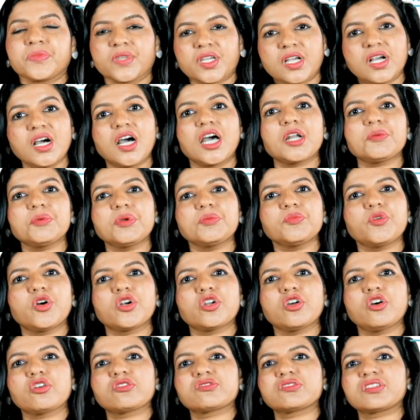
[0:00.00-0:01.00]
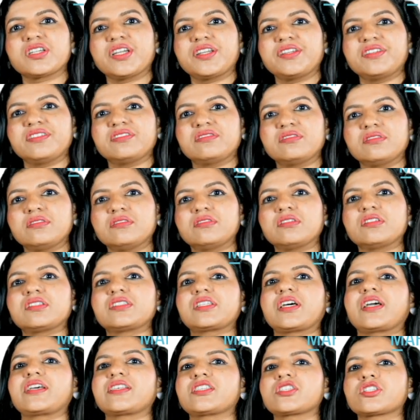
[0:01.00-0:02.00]
carbon monoxide is
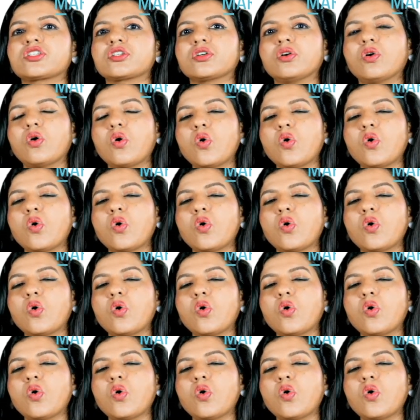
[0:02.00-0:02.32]
synthesized